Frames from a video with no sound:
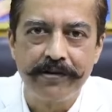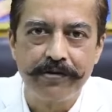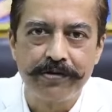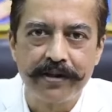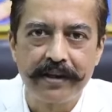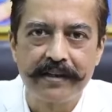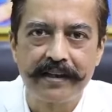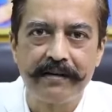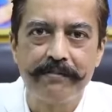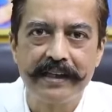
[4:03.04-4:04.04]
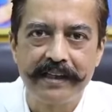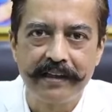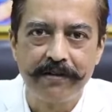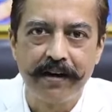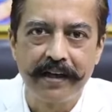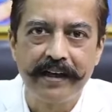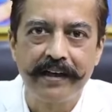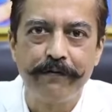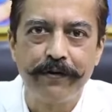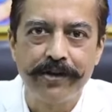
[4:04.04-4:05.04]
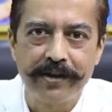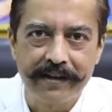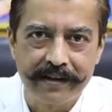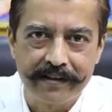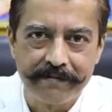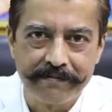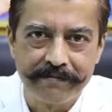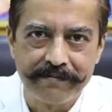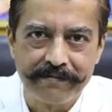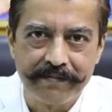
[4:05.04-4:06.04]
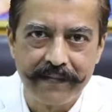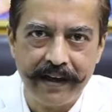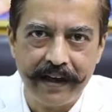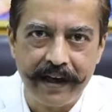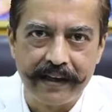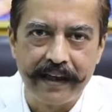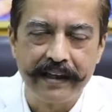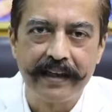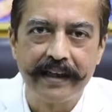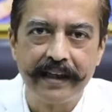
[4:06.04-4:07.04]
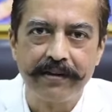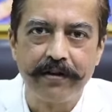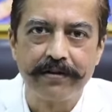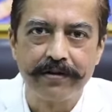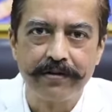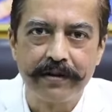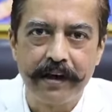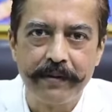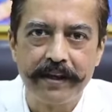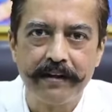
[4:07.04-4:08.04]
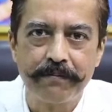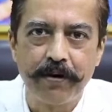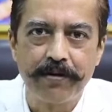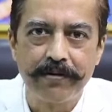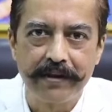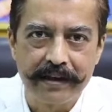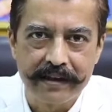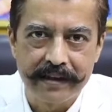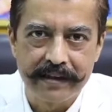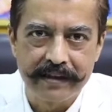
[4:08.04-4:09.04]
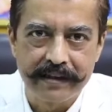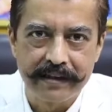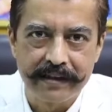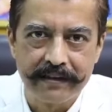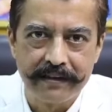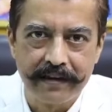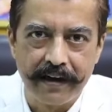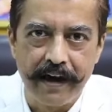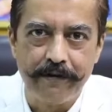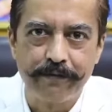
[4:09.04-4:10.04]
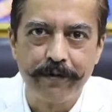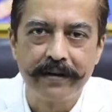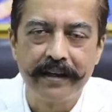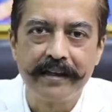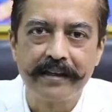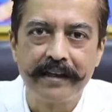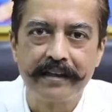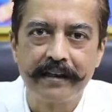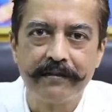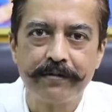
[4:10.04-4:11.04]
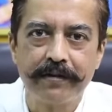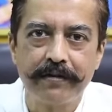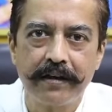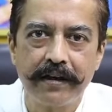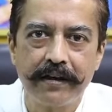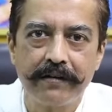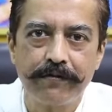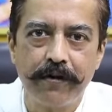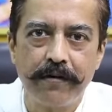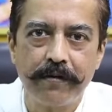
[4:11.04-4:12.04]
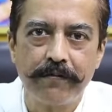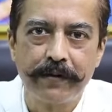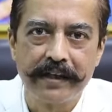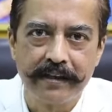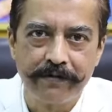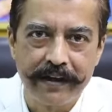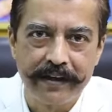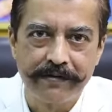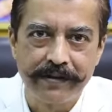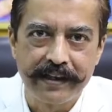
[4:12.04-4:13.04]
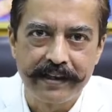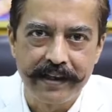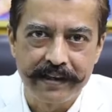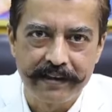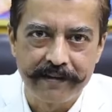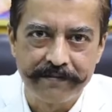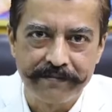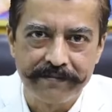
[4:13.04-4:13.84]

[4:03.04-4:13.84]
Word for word: nutrients are missing or are deficient. And then there are also chemical pollutants, harmful things in terms form of preservatives, etc.